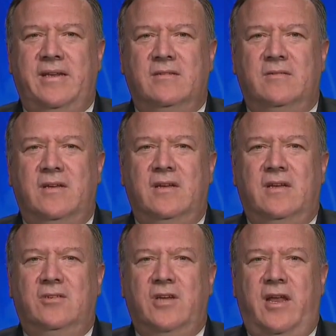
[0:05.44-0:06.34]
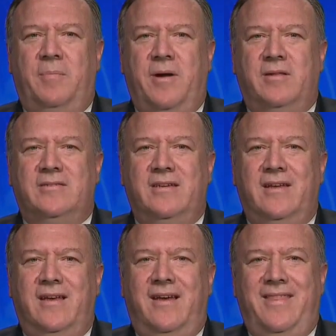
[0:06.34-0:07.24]
Biden's China policy.
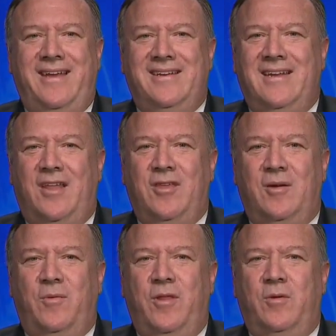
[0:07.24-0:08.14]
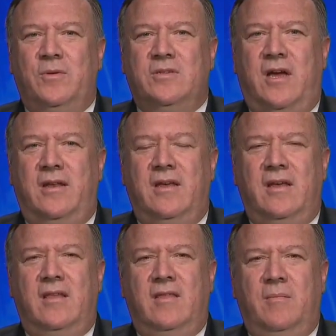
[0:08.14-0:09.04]
And they did nothing, whether it was on
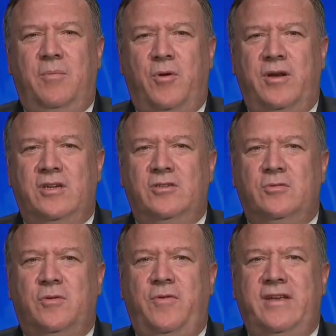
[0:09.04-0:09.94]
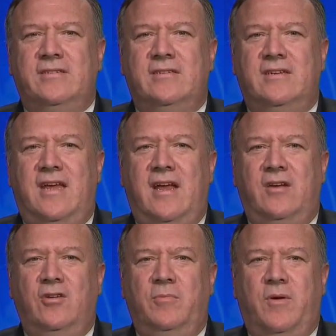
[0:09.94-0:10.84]
the important issues we're facing today
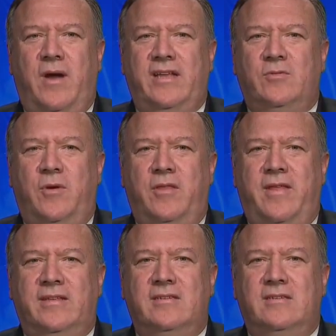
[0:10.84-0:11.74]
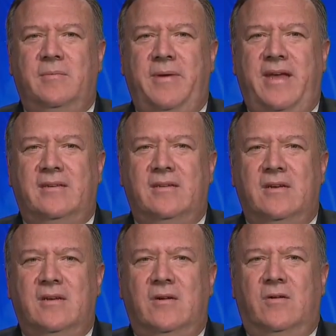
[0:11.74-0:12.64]
on human rights, whether that's in Tibet
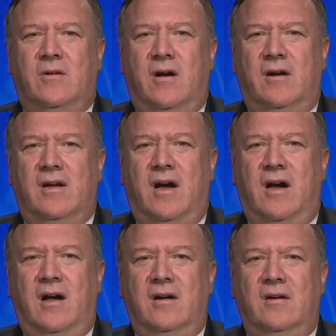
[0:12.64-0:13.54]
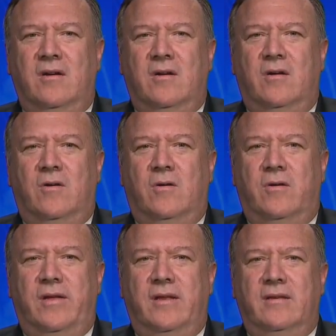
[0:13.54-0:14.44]
or Hong Kong
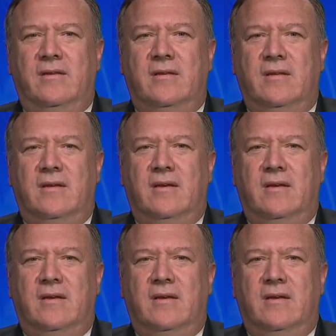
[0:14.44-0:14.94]
or in